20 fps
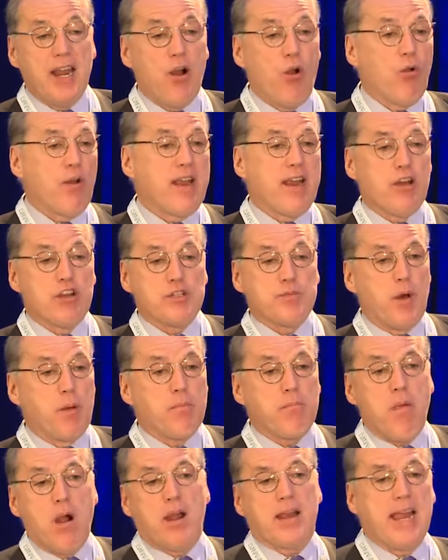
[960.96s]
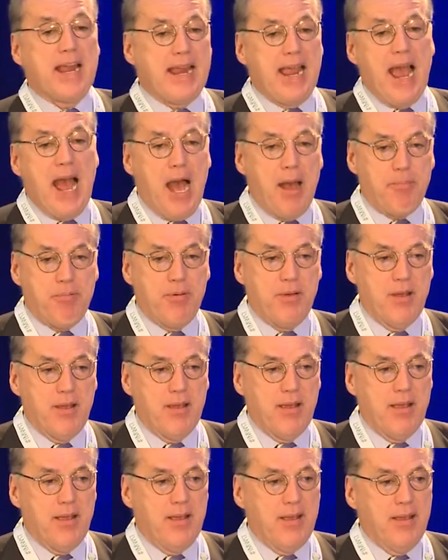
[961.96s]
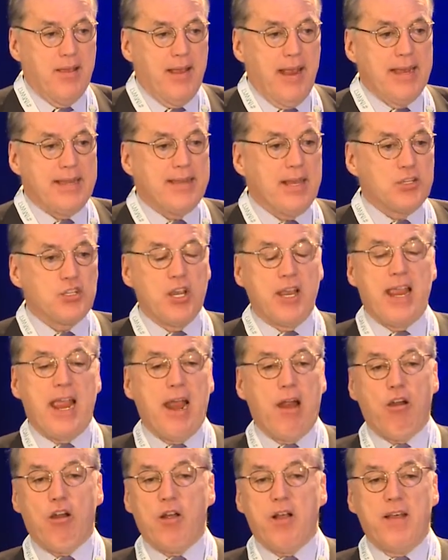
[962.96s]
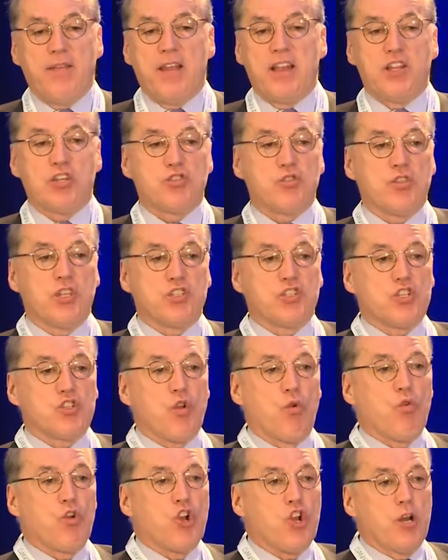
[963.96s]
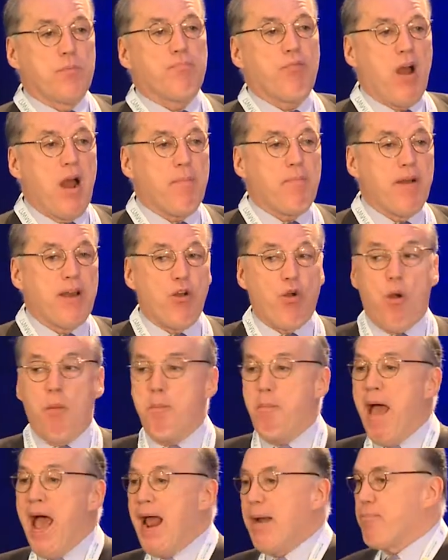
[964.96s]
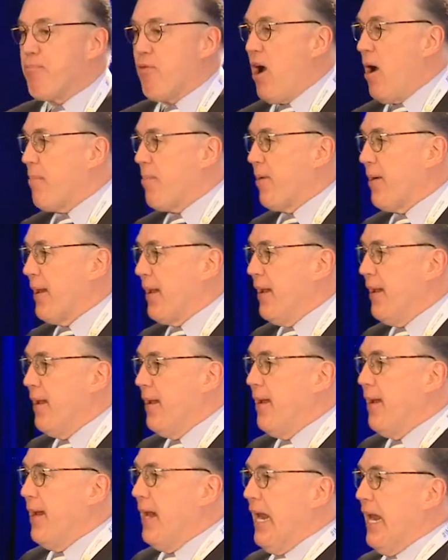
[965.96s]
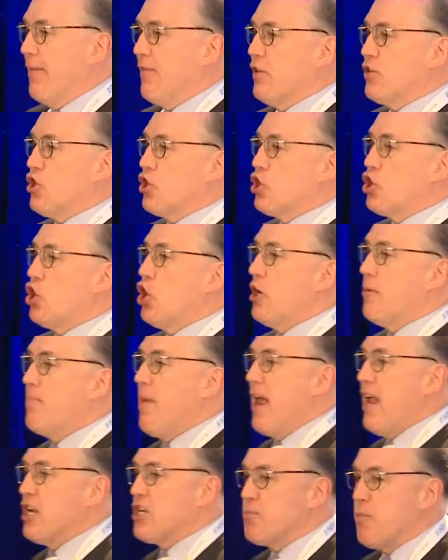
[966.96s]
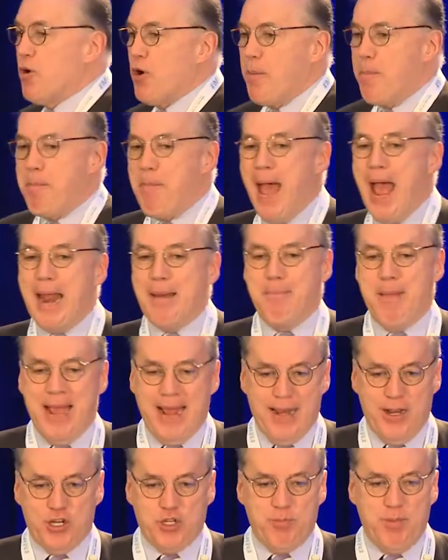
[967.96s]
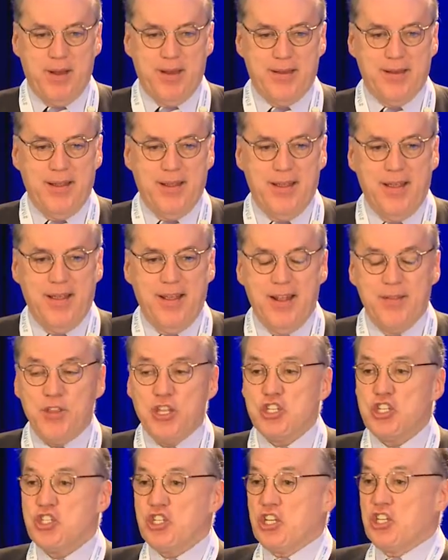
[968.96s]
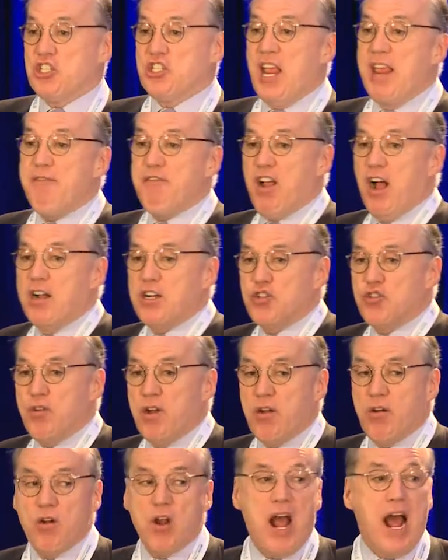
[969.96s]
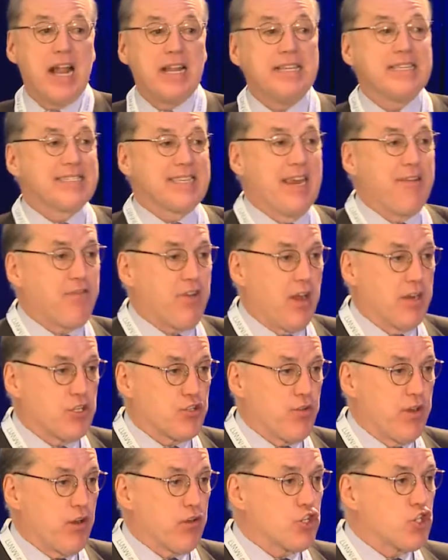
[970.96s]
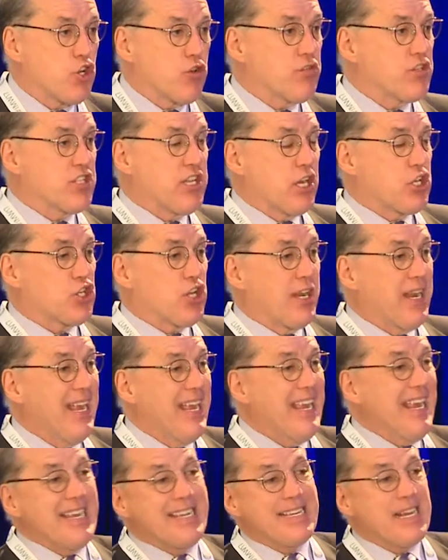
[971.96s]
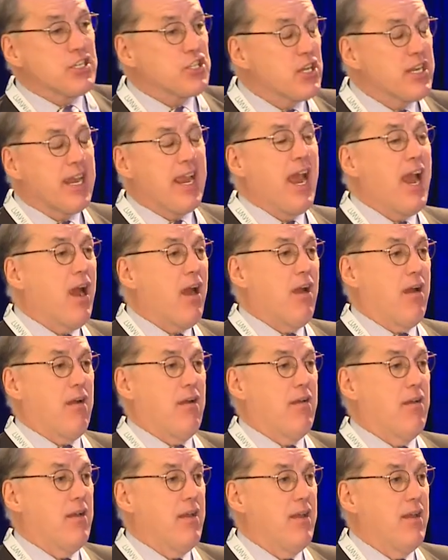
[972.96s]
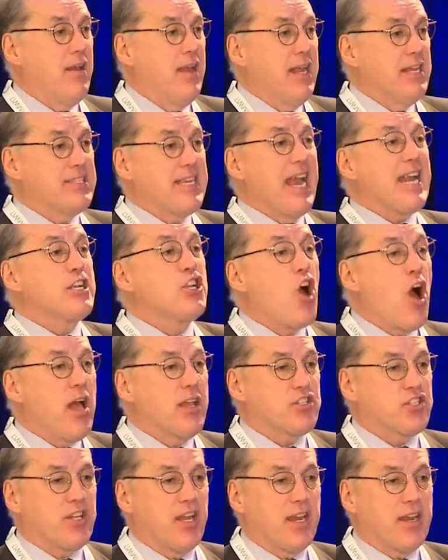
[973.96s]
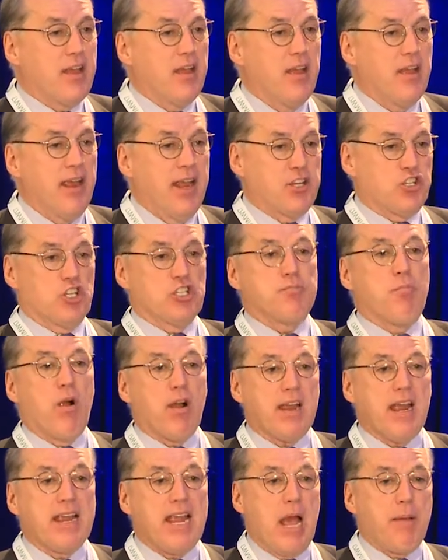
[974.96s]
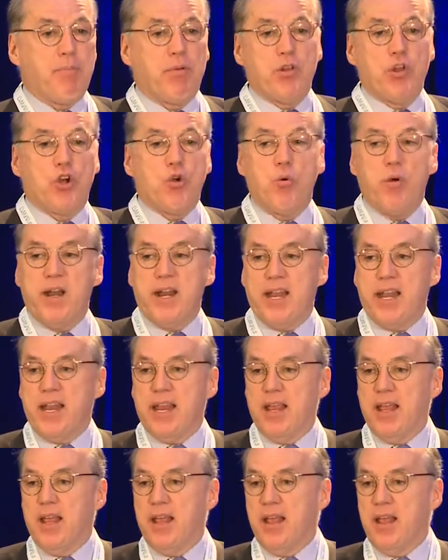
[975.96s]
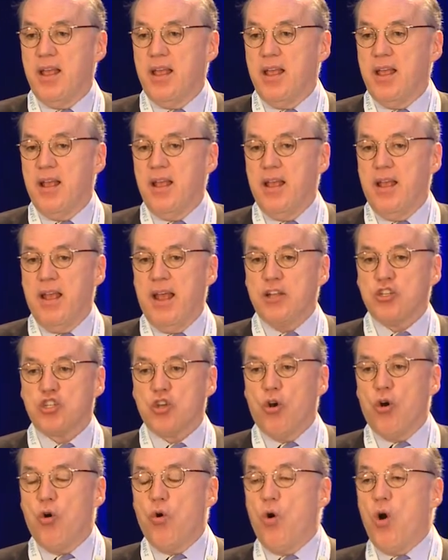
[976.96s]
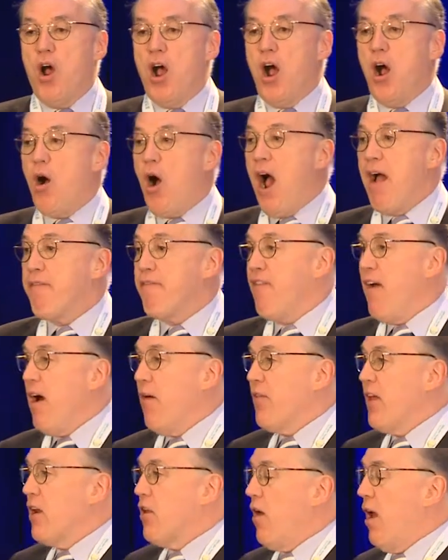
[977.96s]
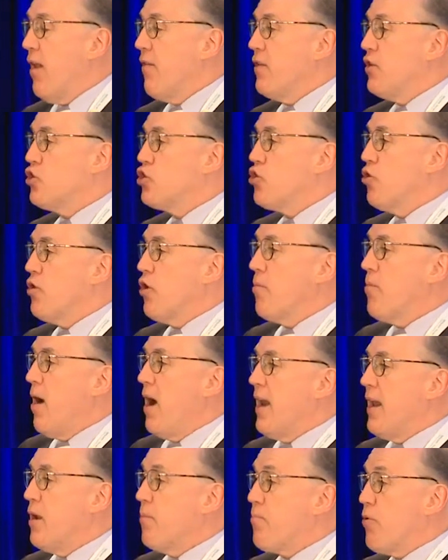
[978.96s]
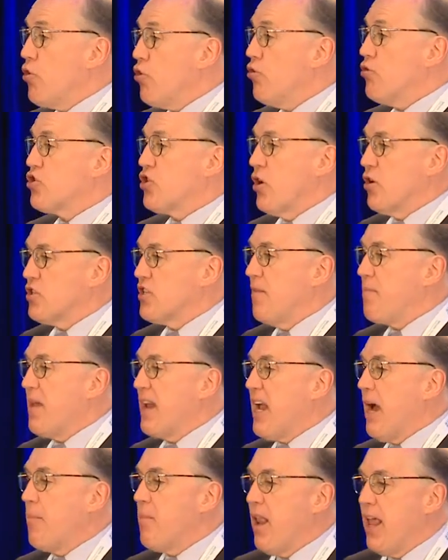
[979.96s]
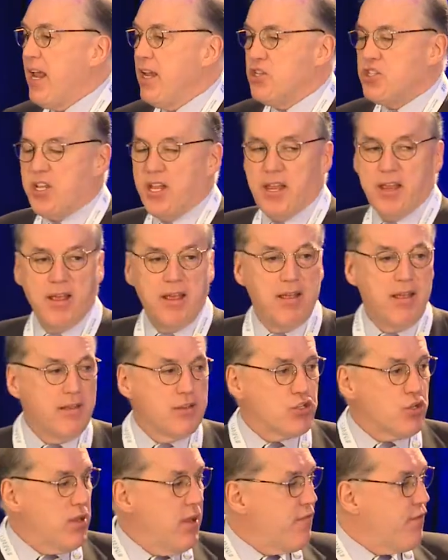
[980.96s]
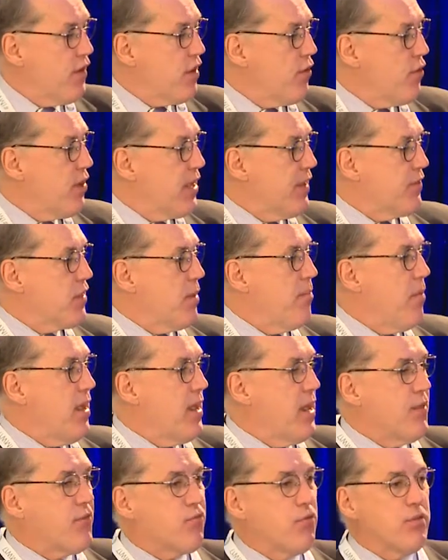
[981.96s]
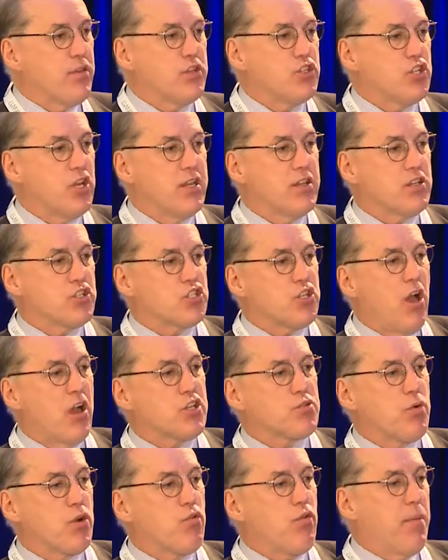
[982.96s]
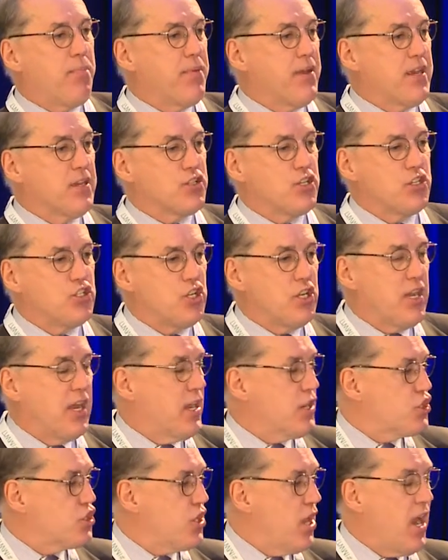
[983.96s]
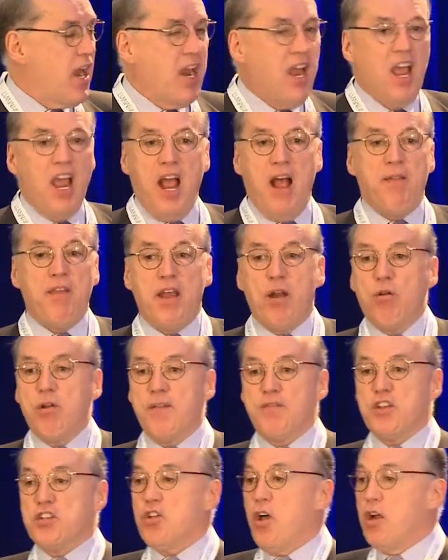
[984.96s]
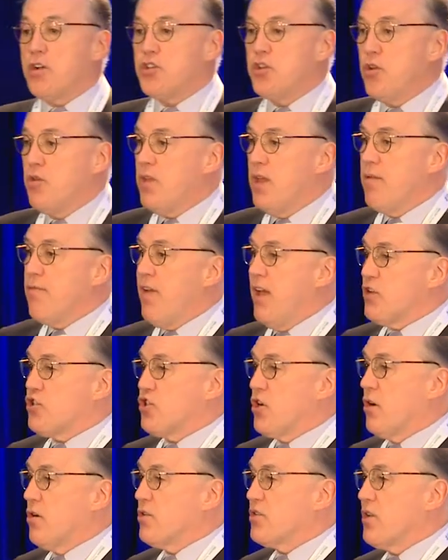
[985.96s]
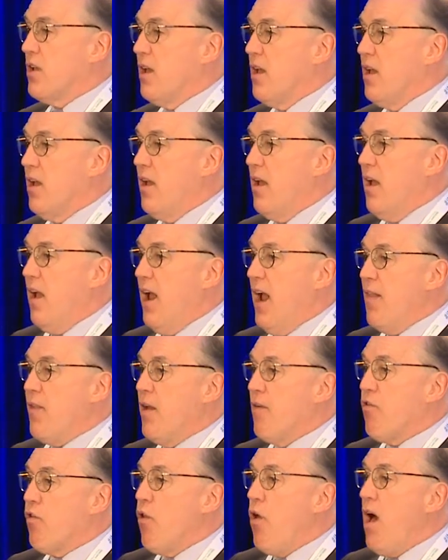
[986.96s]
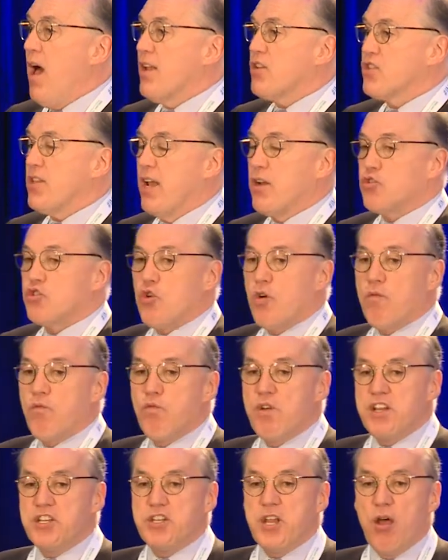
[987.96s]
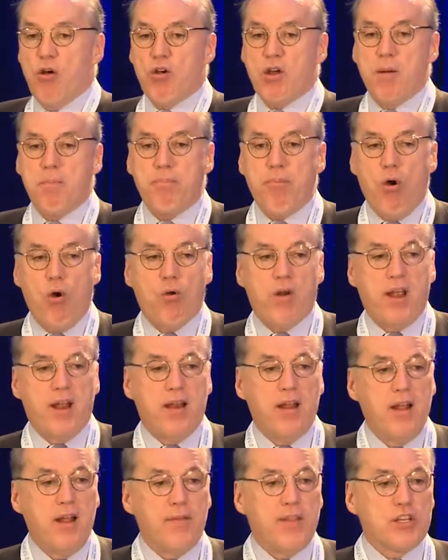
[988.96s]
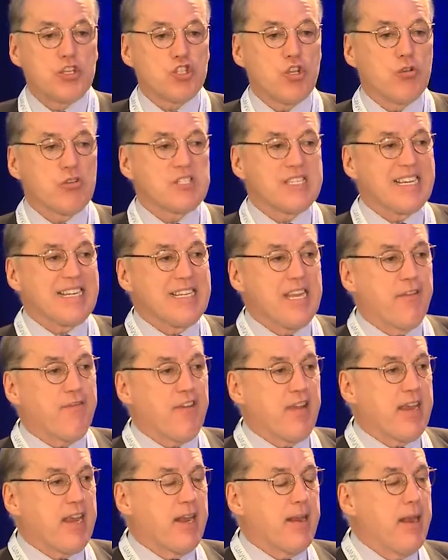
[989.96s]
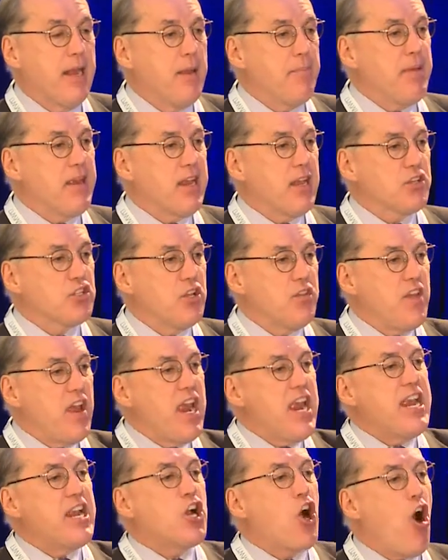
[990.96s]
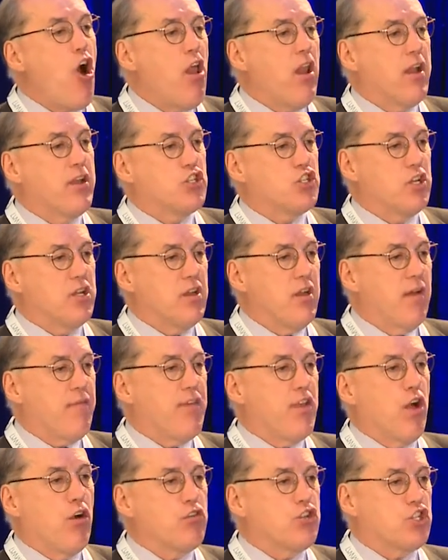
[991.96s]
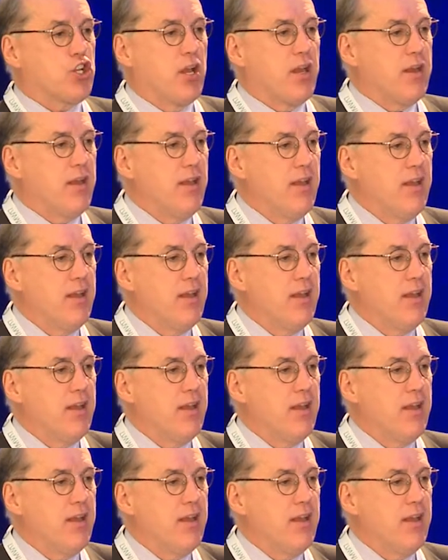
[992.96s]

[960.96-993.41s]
it only cares about market cap. It doesn't care that this is a good property or a bad property, if this is good management or bad management this is a safe country or an unsafe country or jurisdiction. It doesn't care. It's agnostic. It's just market cap and liquidity. And so I found that a lot of these junior mining producers have become lazy. So they figure they'll get the money through the G stocks will go up because of GDXJ, and they don't have to talk to you, the investors. And they've lost that sort of retail component that's so significant because in ecology of the ocean,